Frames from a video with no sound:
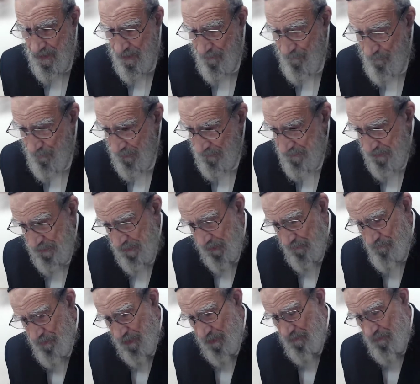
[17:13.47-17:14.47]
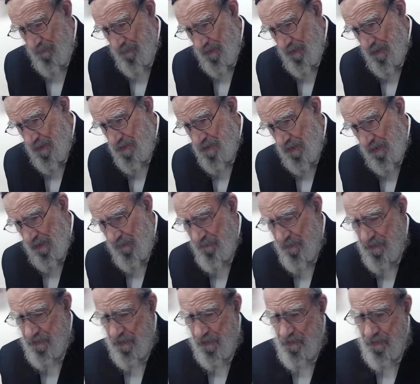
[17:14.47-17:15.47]
But it can be easily
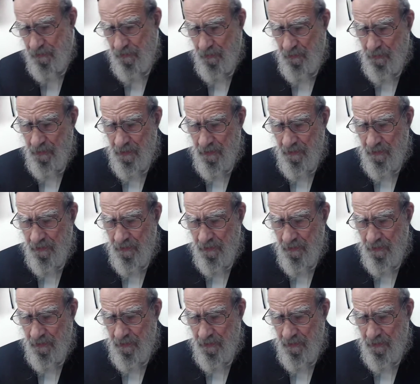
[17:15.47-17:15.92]
misconstrued.